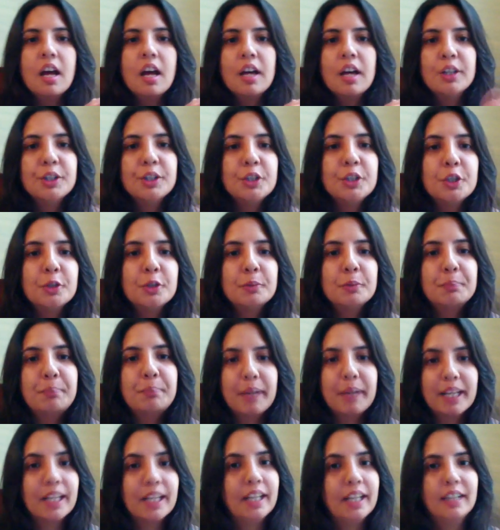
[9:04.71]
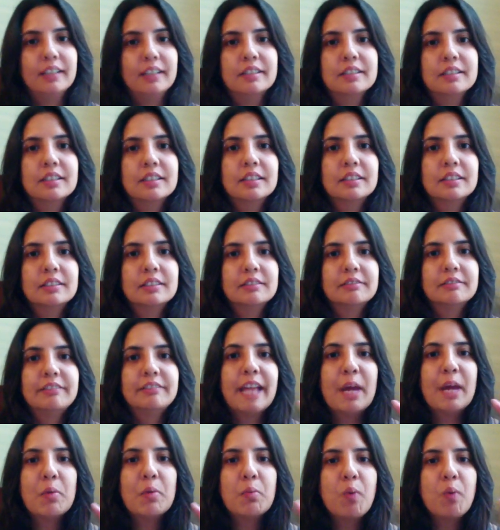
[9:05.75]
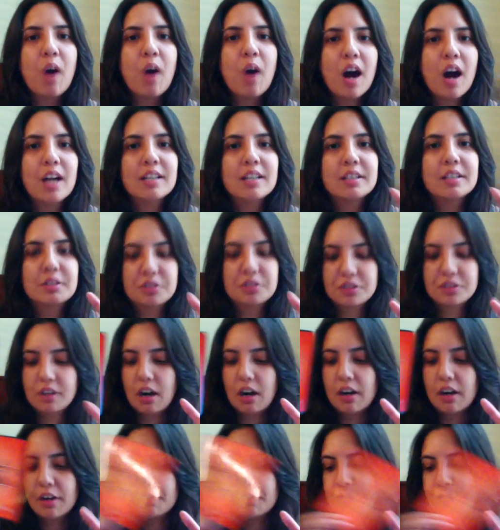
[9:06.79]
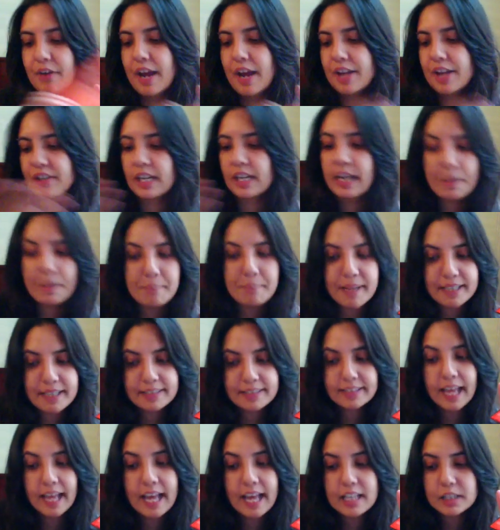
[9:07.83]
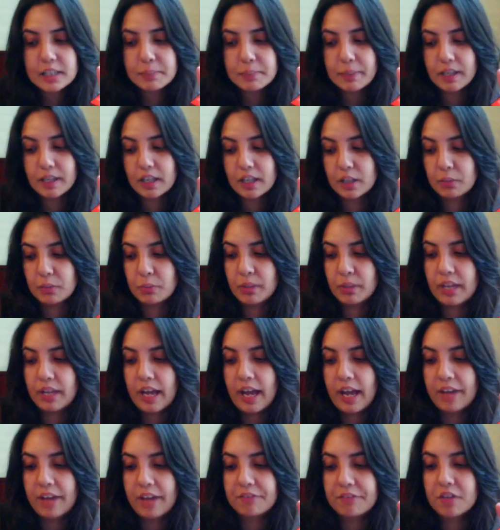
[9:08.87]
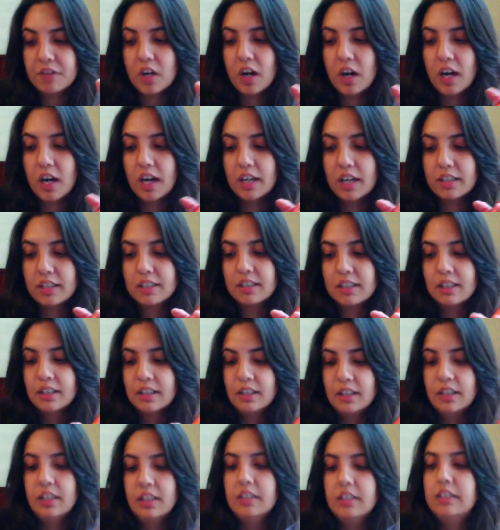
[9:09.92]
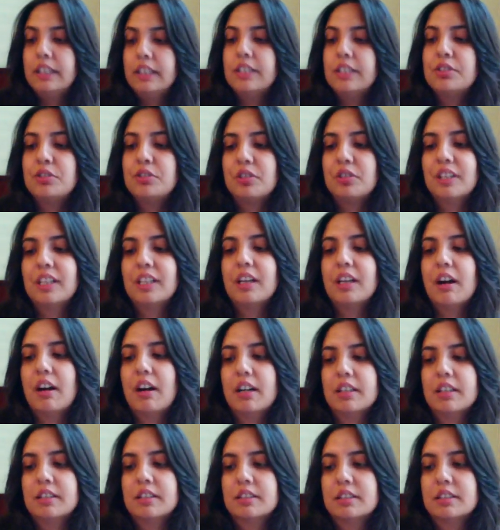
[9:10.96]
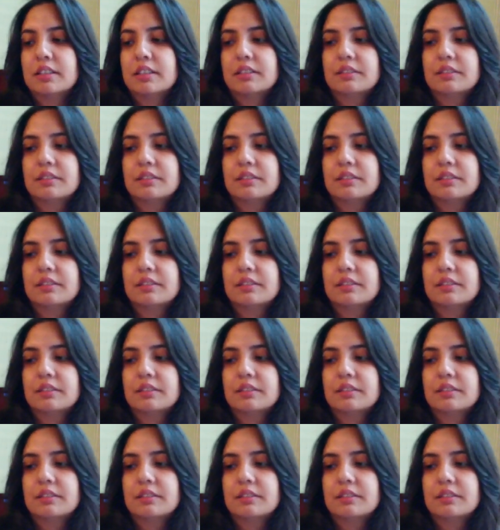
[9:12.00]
New beginnings. They want to start afresh. And that makes sense because we have got these three cards,